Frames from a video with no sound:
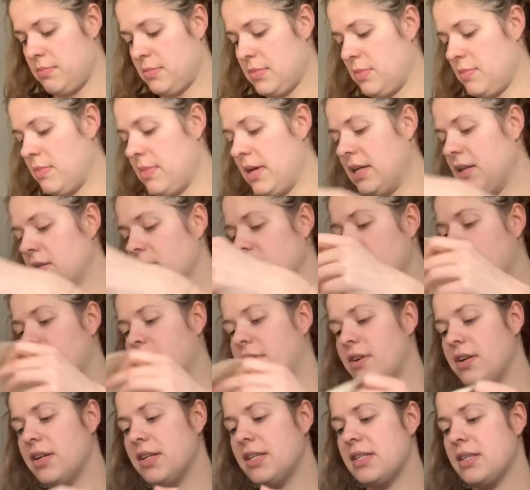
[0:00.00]
it might look
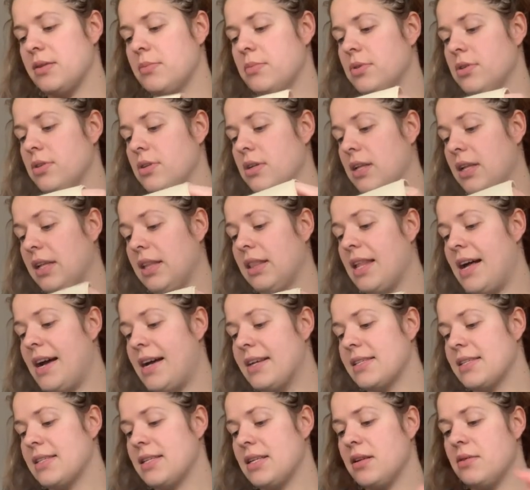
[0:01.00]
very similar like
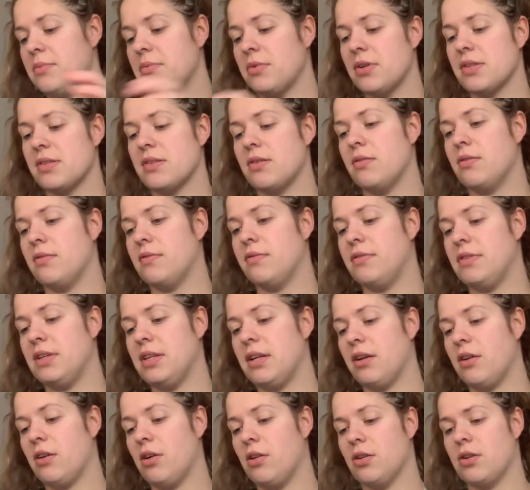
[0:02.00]
last time because all the
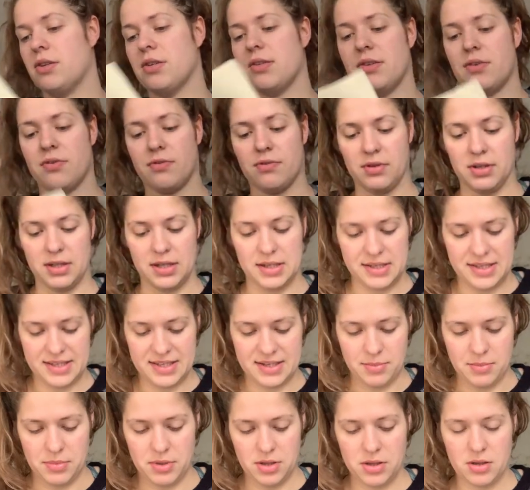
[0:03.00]
colors are really
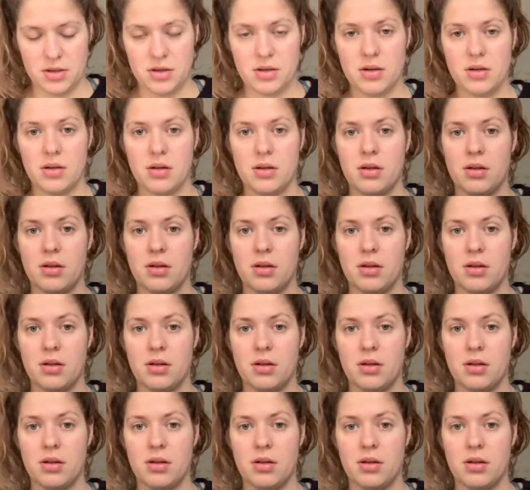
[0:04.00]
similar.